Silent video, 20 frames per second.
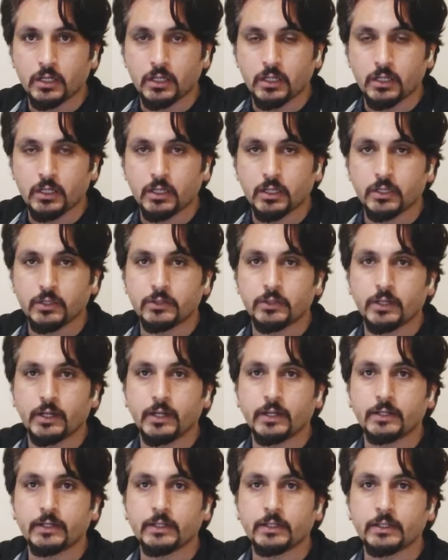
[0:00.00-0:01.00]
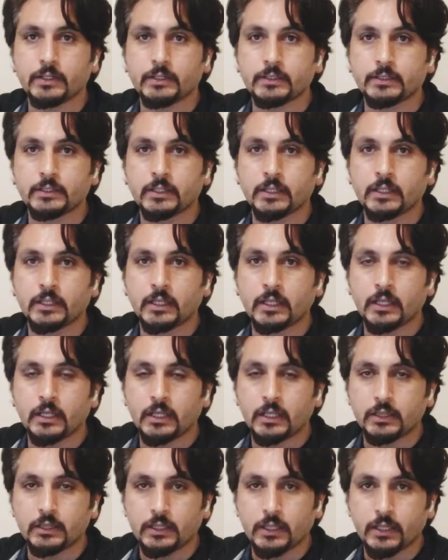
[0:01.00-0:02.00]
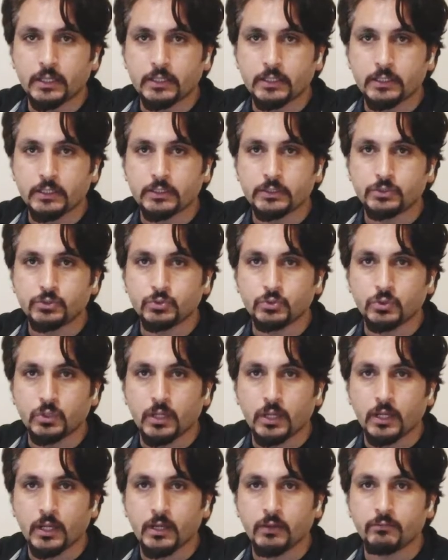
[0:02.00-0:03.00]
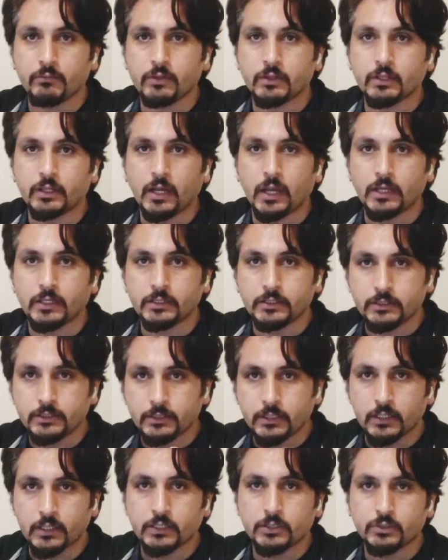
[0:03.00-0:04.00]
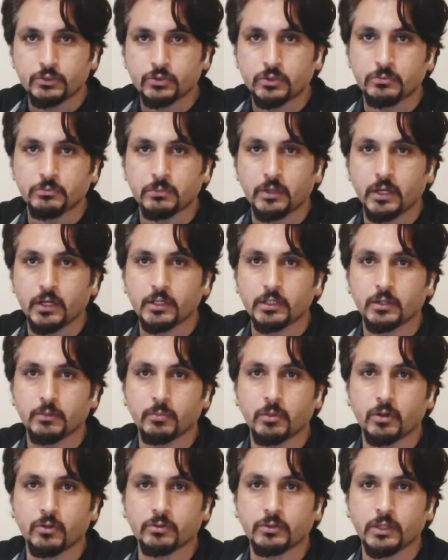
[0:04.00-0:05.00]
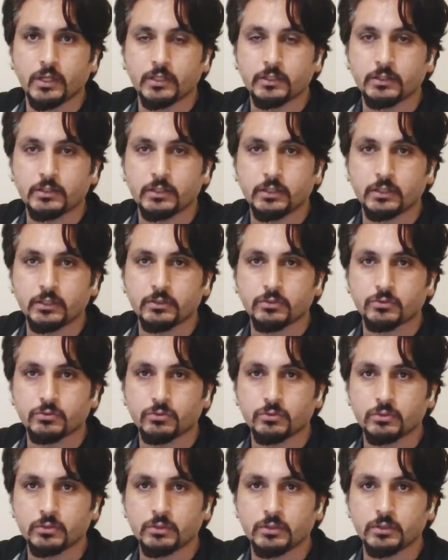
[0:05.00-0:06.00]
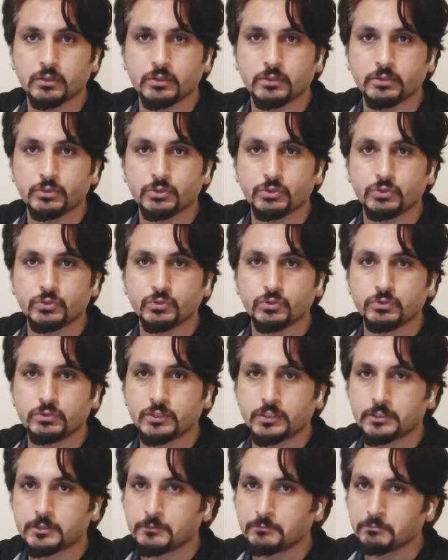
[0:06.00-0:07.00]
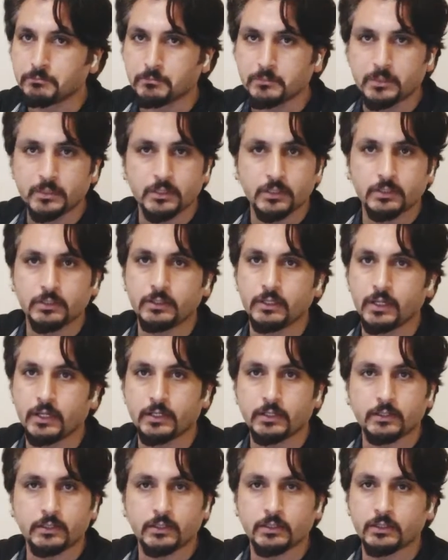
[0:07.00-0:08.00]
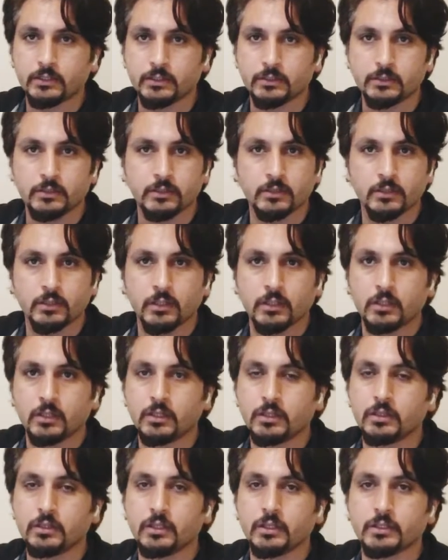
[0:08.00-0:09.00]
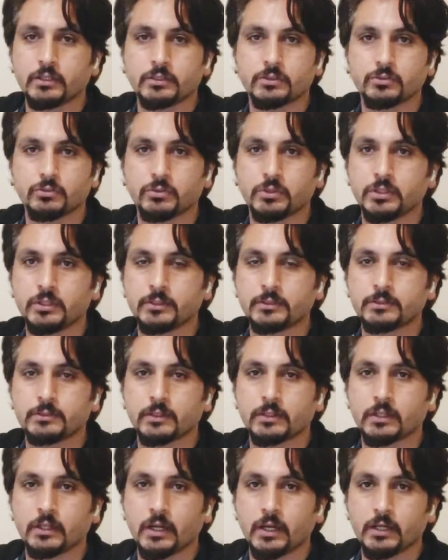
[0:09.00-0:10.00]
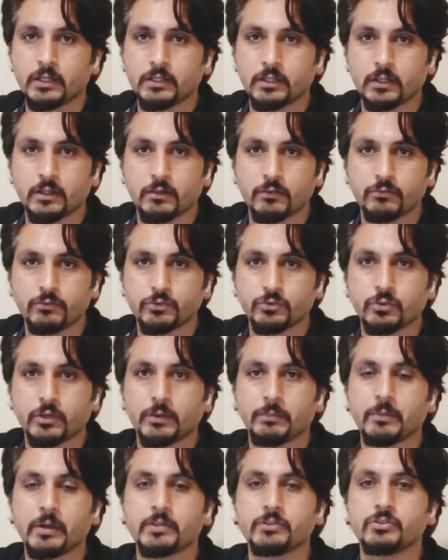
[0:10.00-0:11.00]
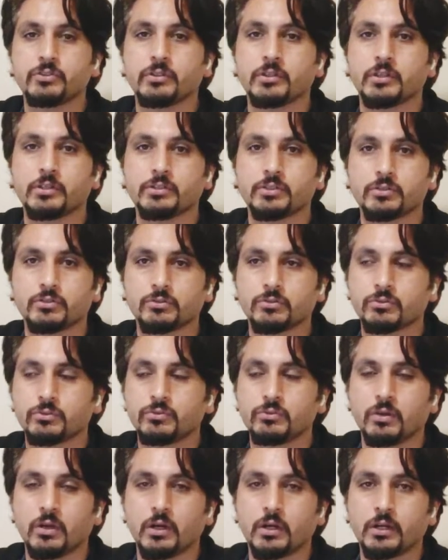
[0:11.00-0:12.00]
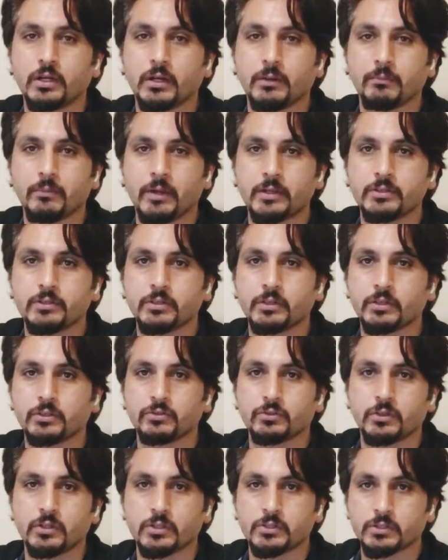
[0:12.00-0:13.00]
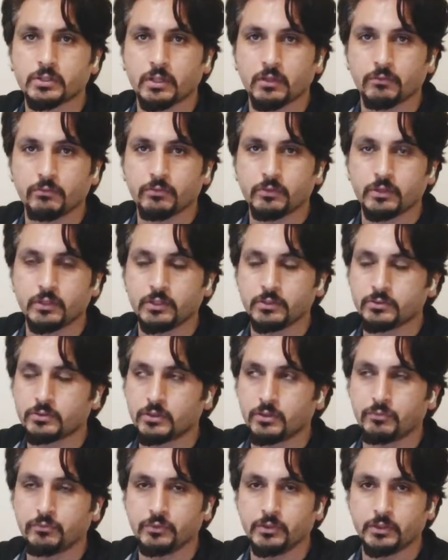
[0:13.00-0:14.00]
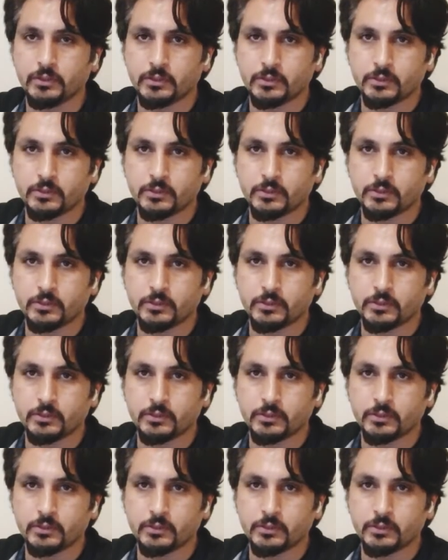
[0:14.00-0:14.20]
that like you have an idea in your mind about that thing, so you just make that thing. Like, so it's a kind of your imagination, so you are imagining yourself in somewhere